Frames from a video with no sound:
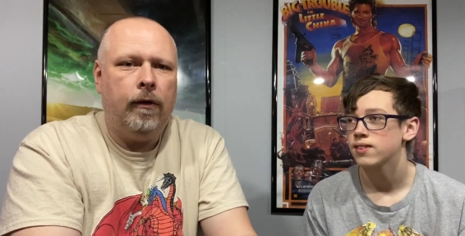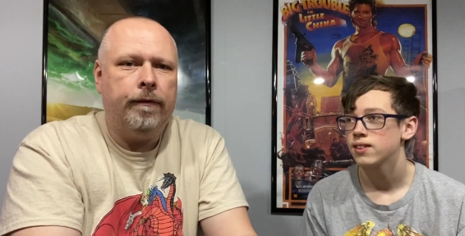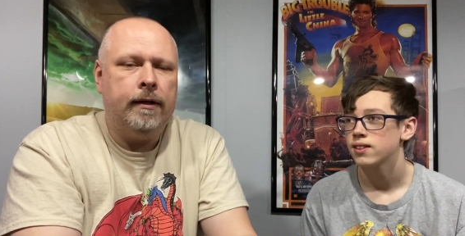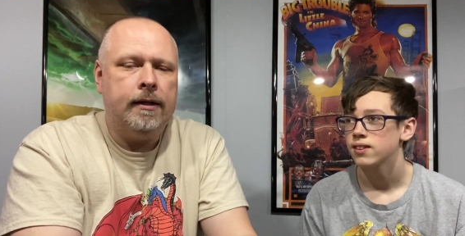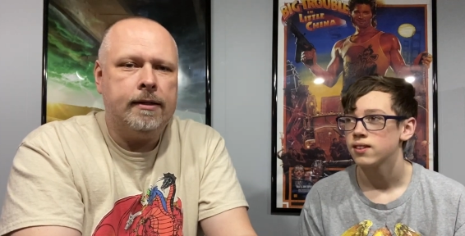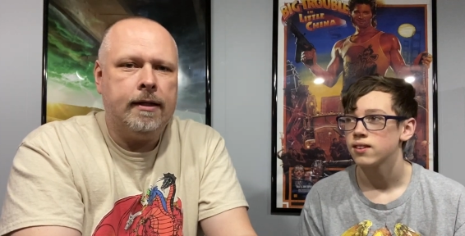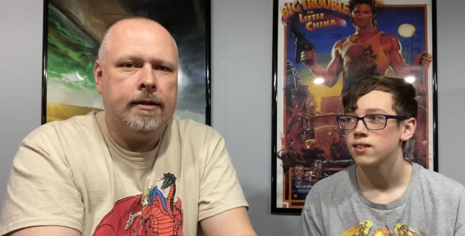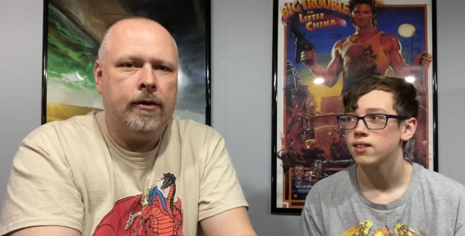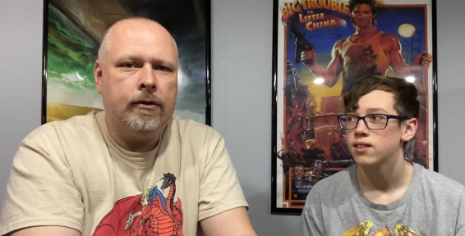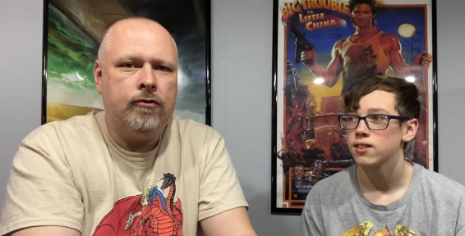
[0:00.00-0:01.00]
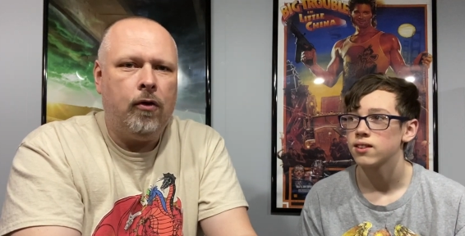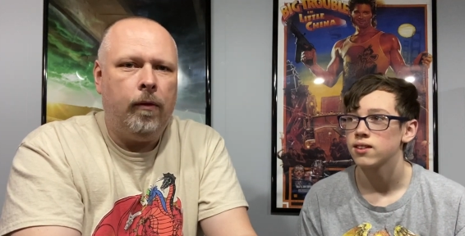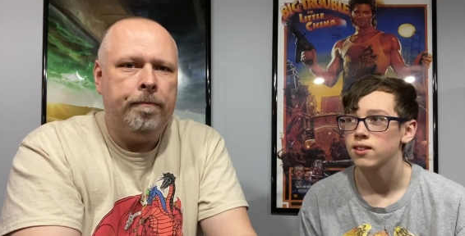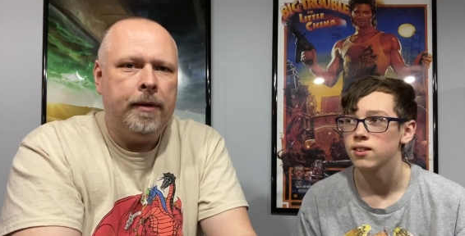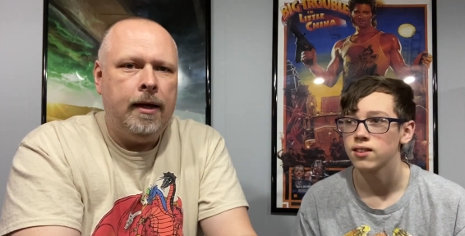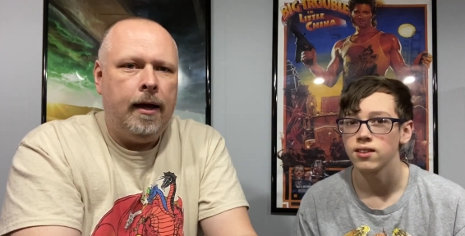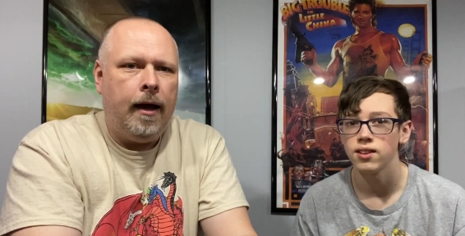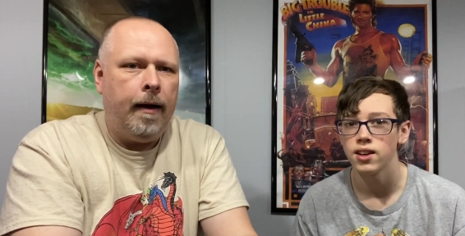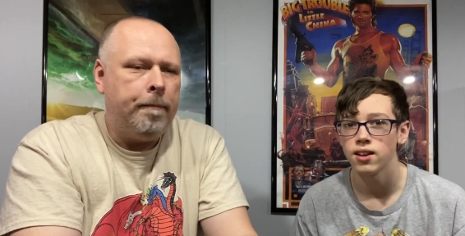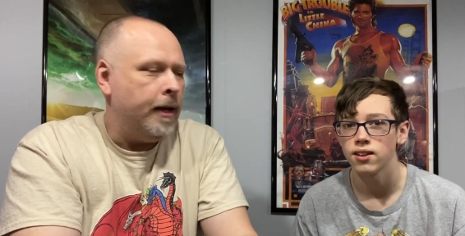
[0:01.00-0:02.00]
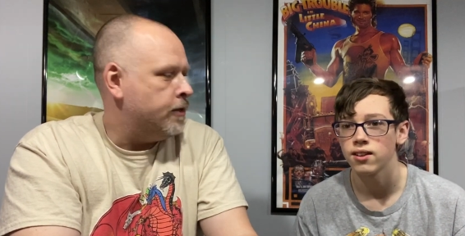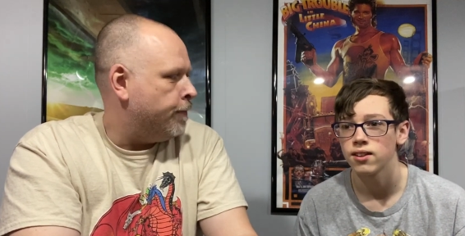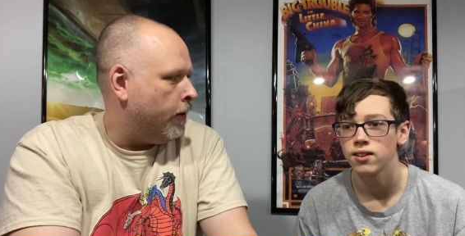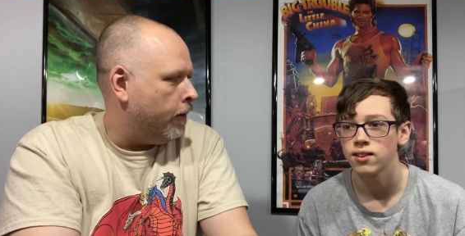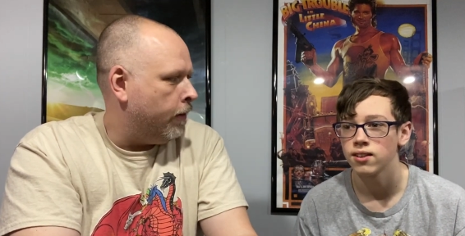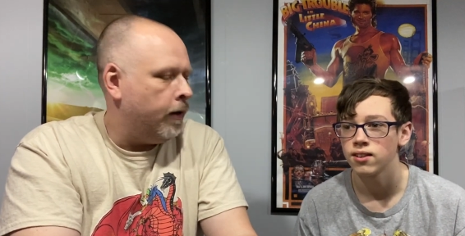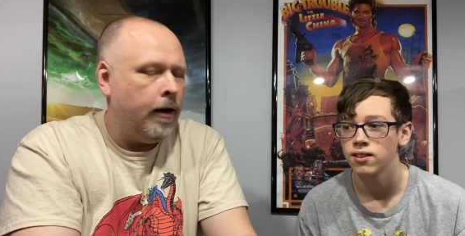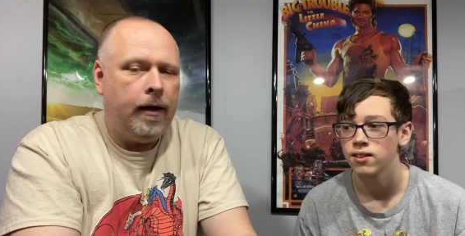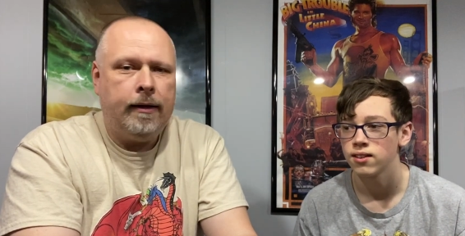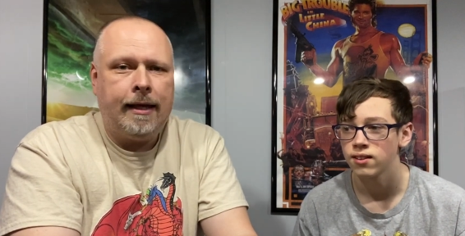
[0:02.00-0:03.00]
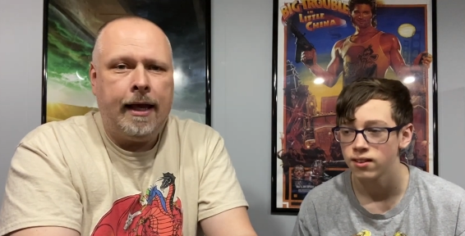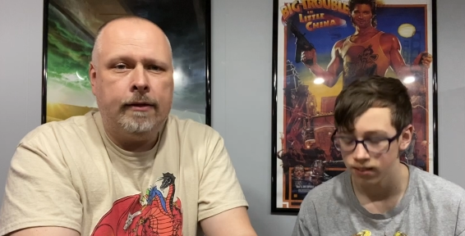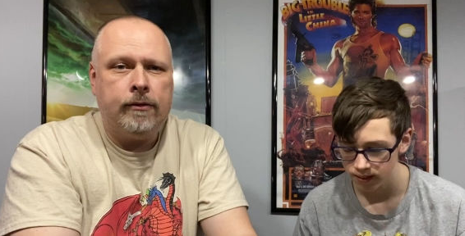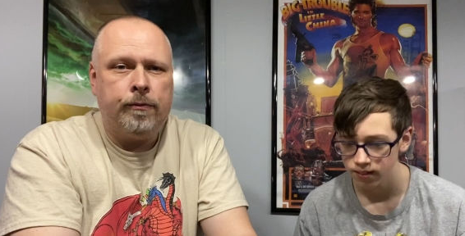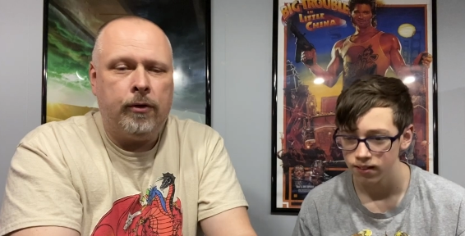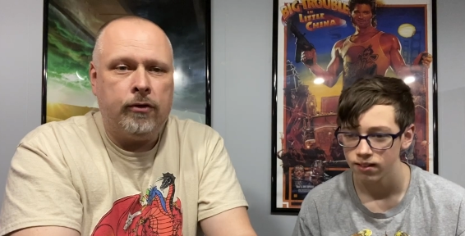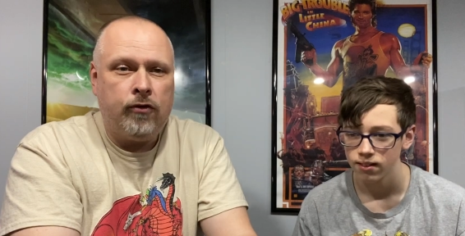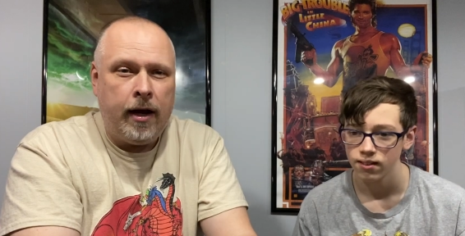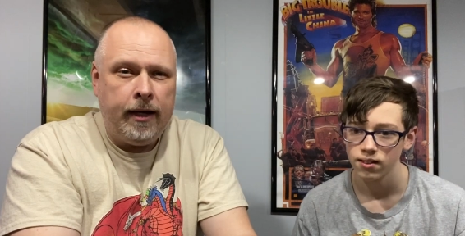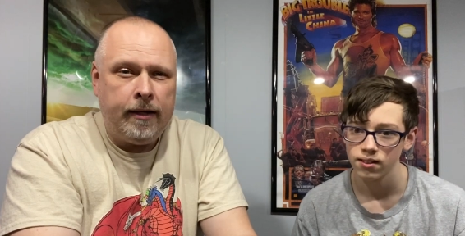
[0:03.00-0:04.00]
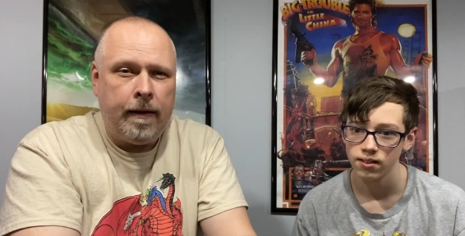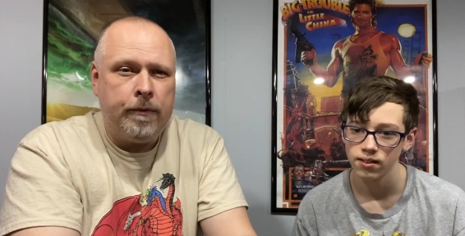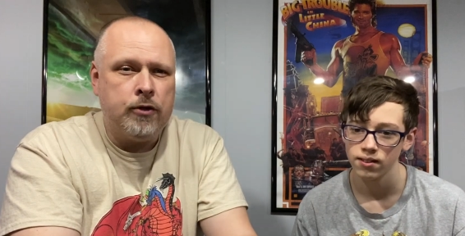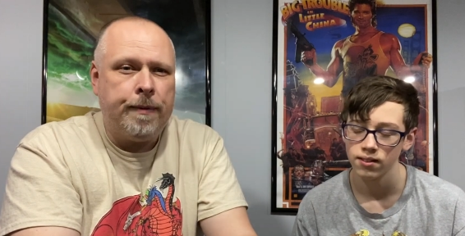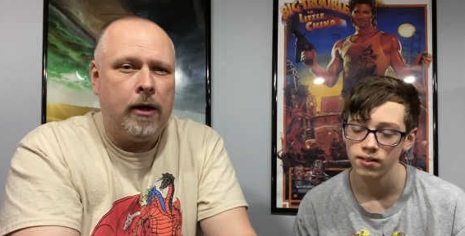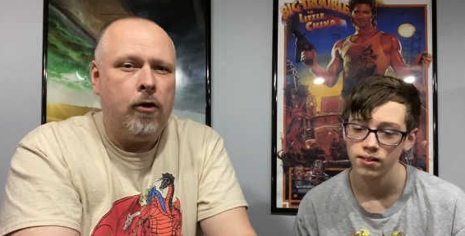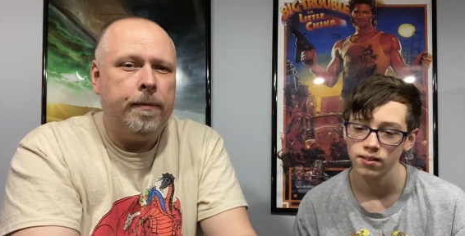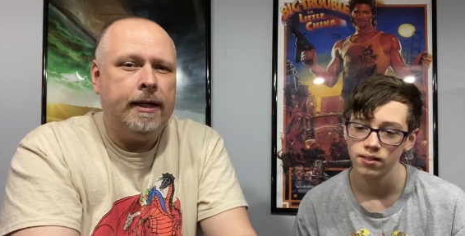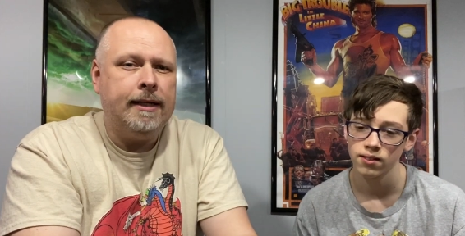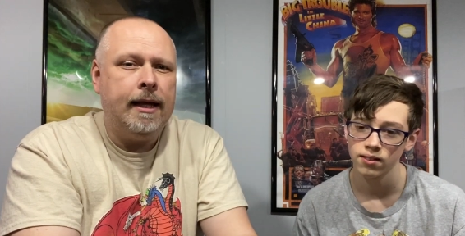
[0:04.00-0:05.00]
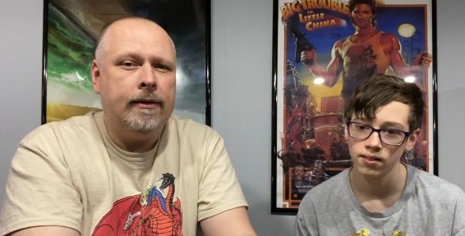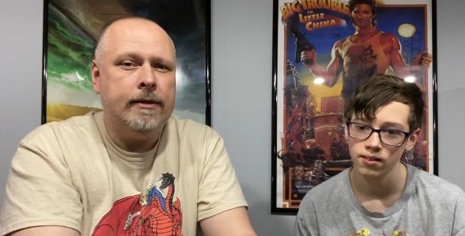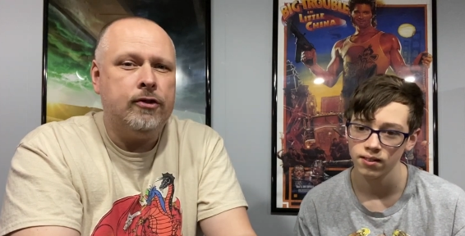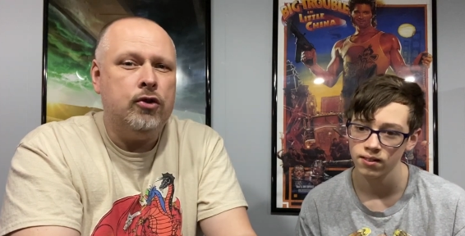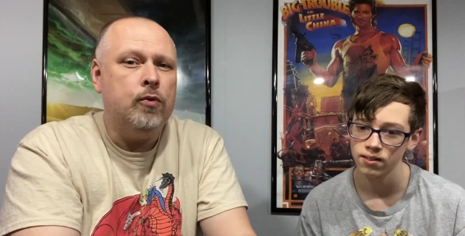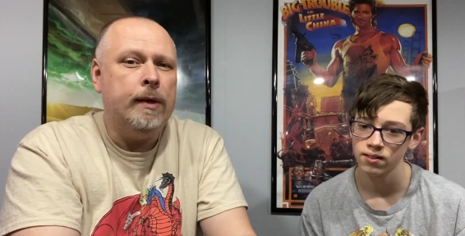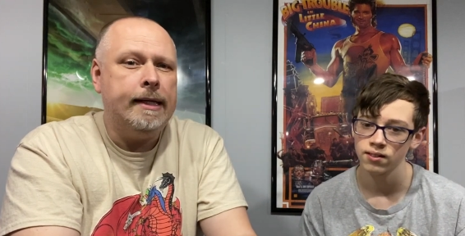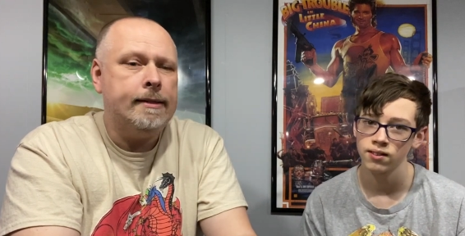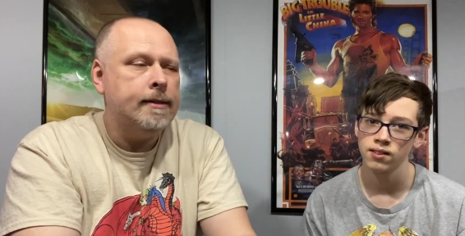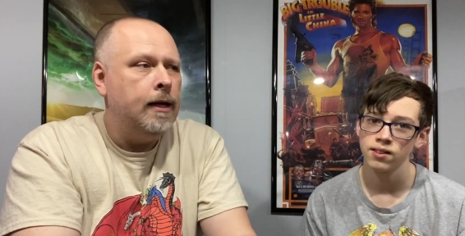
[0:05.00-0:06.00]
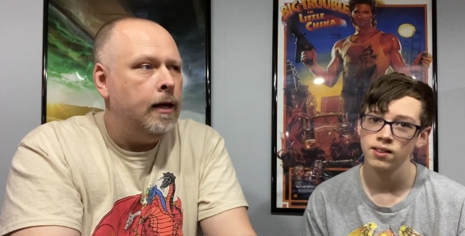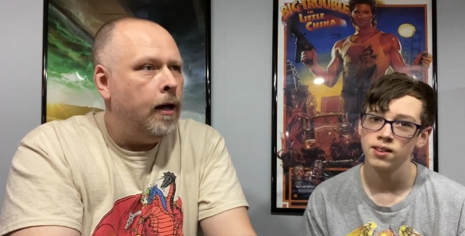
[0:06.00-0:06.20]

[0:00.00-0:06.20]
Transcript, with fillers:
Speaker 1: hopefully this gets under control. Uh, baseball, uh, they canceled spring training. They pushed back opening day at least two weeks.